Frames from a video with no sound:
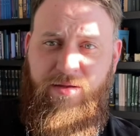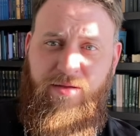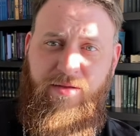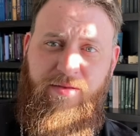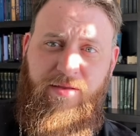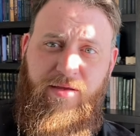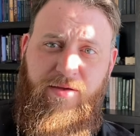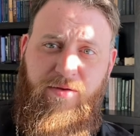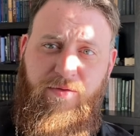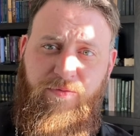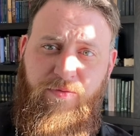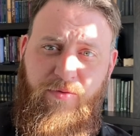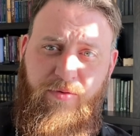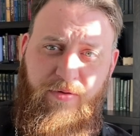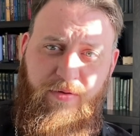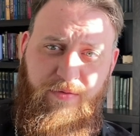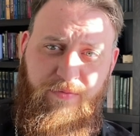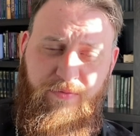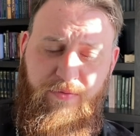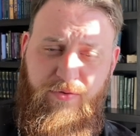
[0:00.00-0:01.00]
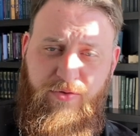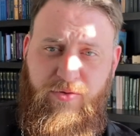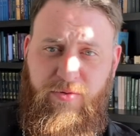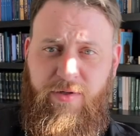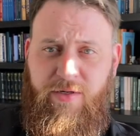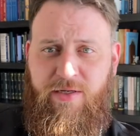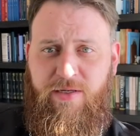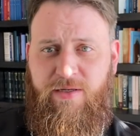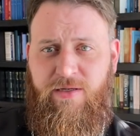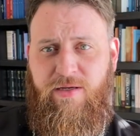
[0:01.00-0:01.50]
Thank you for
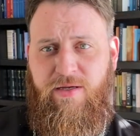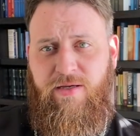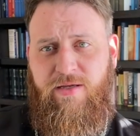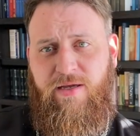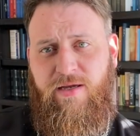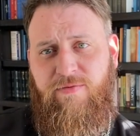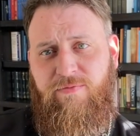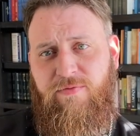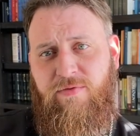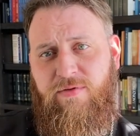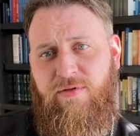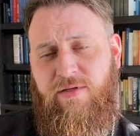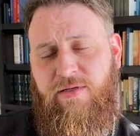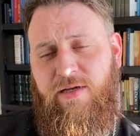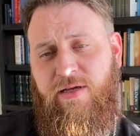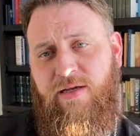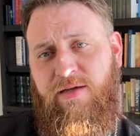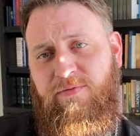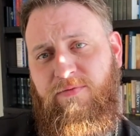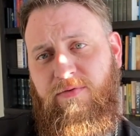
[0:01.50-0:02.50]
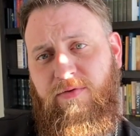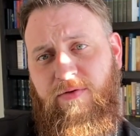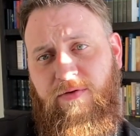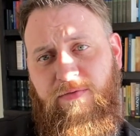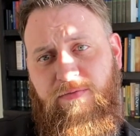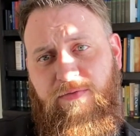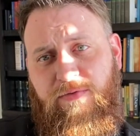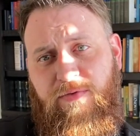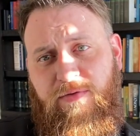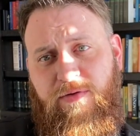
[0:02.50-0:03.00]
joining again for today
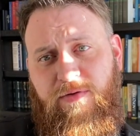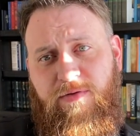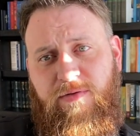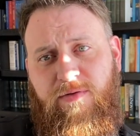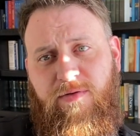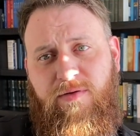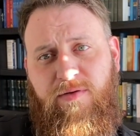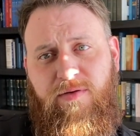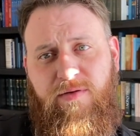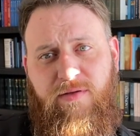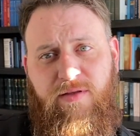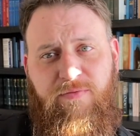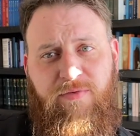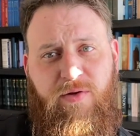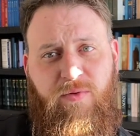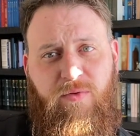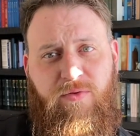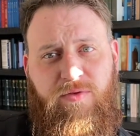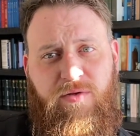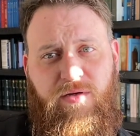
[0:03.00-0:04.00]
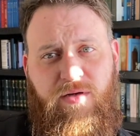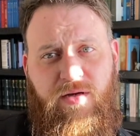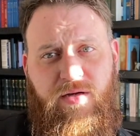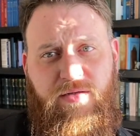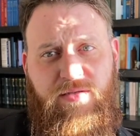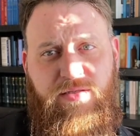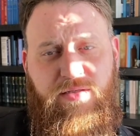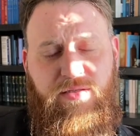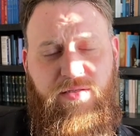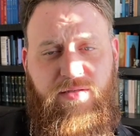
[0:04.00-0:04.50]
for Living
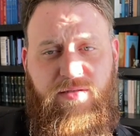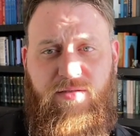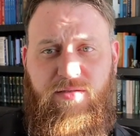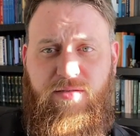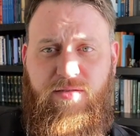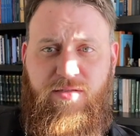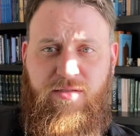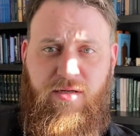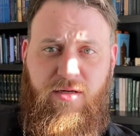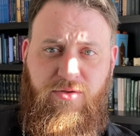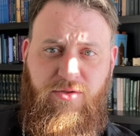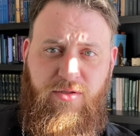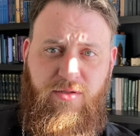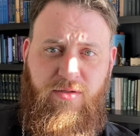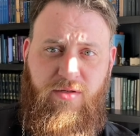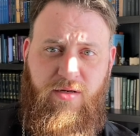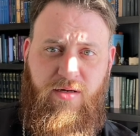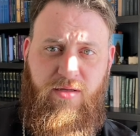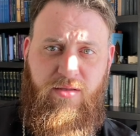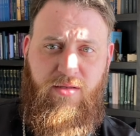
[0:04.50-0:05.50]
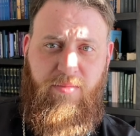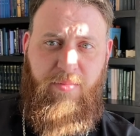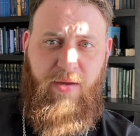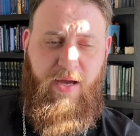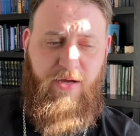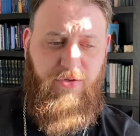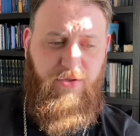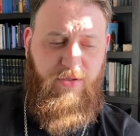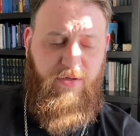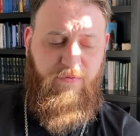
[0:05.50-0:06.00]
Orthodox and a discussion on the
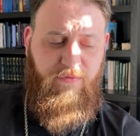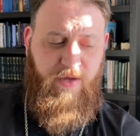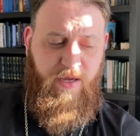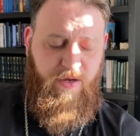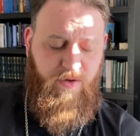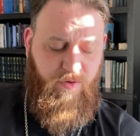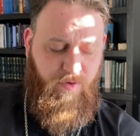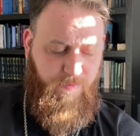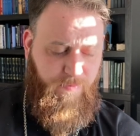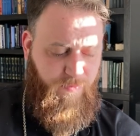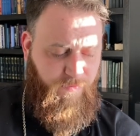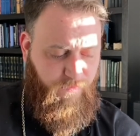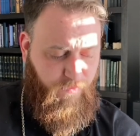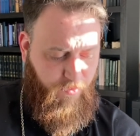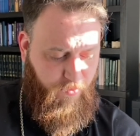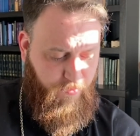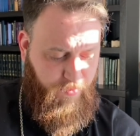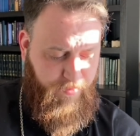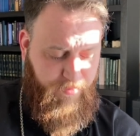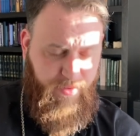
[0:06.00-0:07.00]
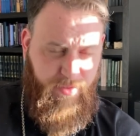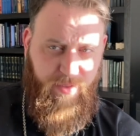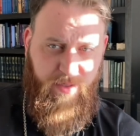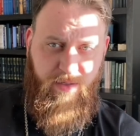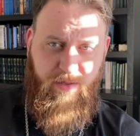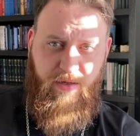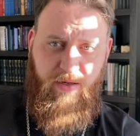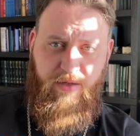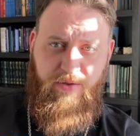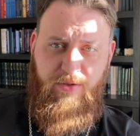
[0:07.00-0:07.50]
passion of anger. Before we
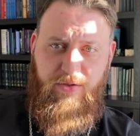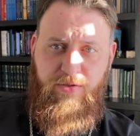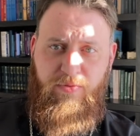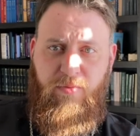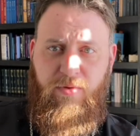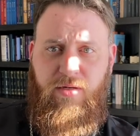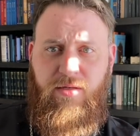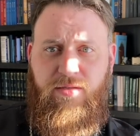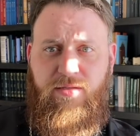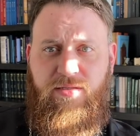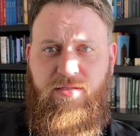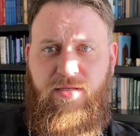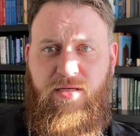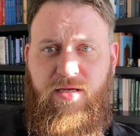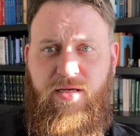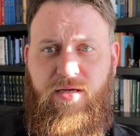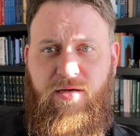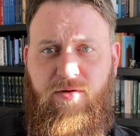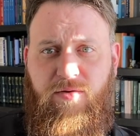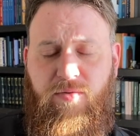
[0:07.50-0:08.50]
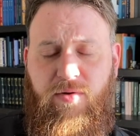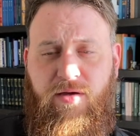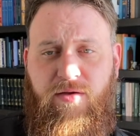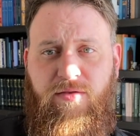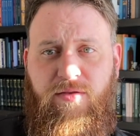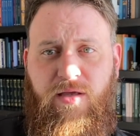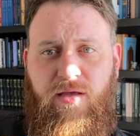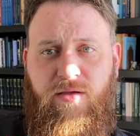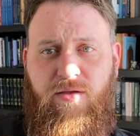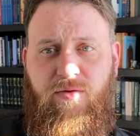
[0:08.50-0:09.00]
begin, I just wanted to say a quick
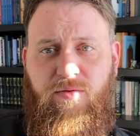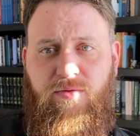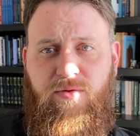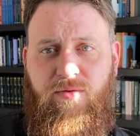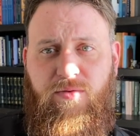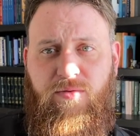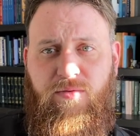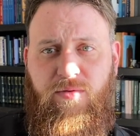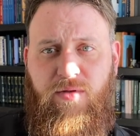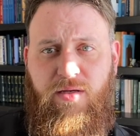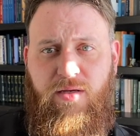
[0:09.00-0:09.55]
thank you to